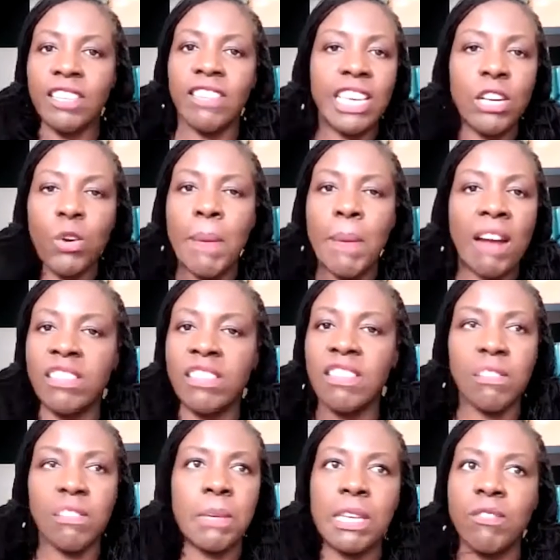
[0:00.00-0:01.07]
Equal parity
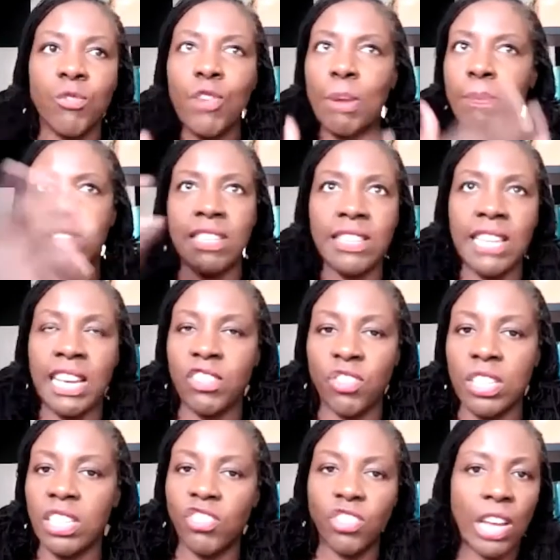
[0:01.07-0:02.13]
doesn't mean
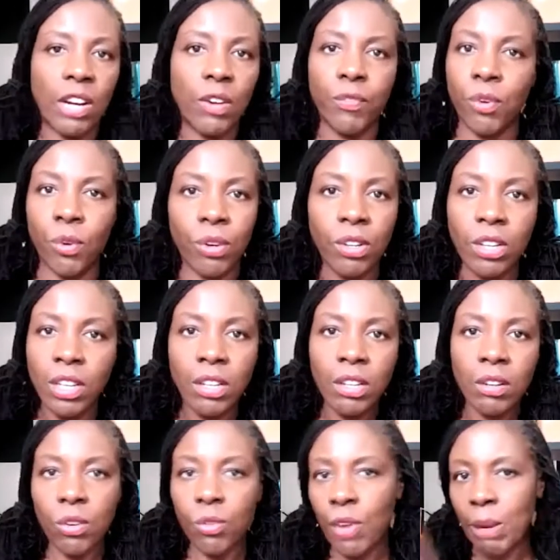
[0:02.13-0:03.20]
representation in Channel 4
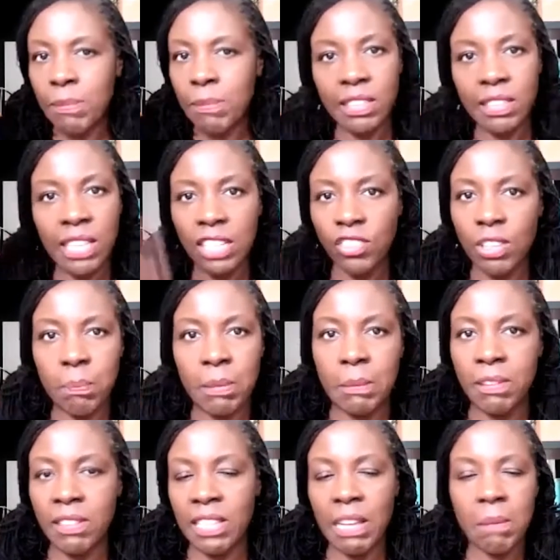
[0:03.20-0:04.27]
or representation in
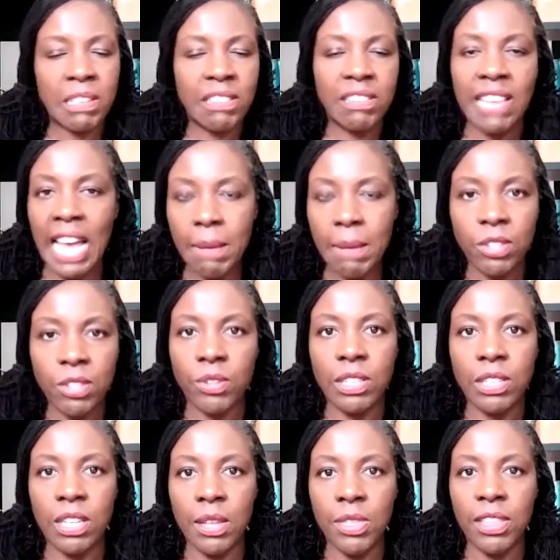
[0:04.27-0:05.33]
BBC. That means absolutely
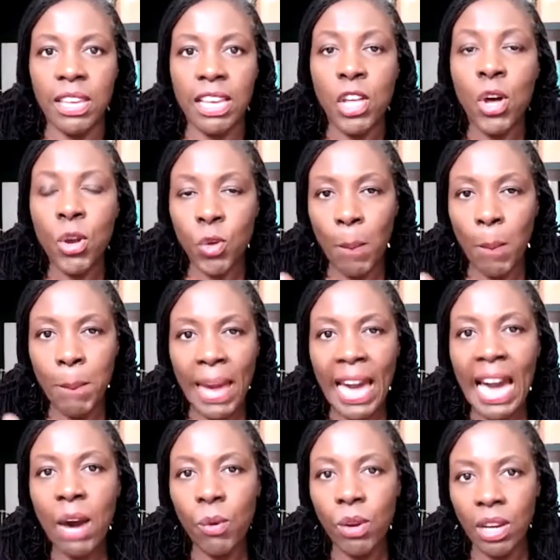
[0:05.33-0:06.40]
nothing. Your
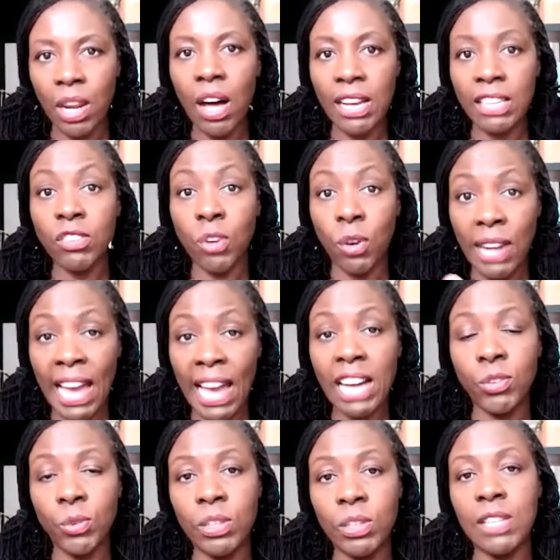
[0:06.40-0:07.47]
power lies on how
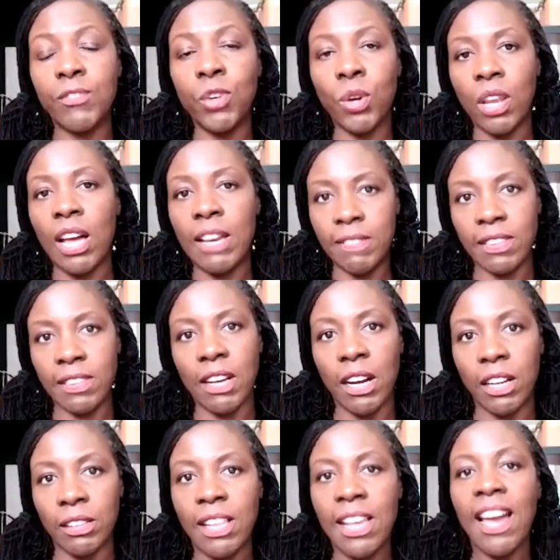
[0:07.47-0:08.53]
you live your
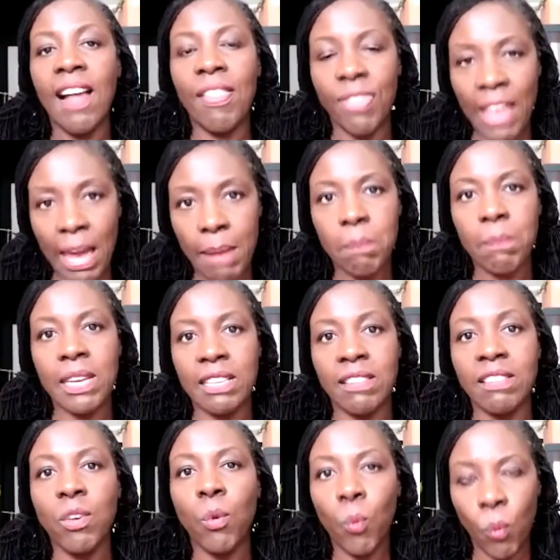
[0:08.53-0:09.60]
lifestyle, and that
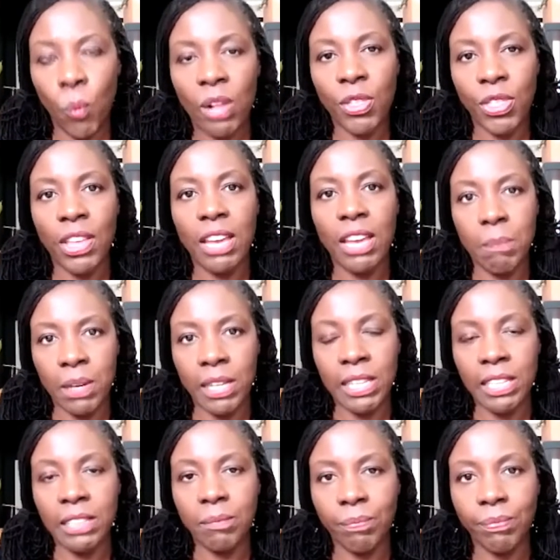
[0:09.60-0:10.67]
means wealth and money.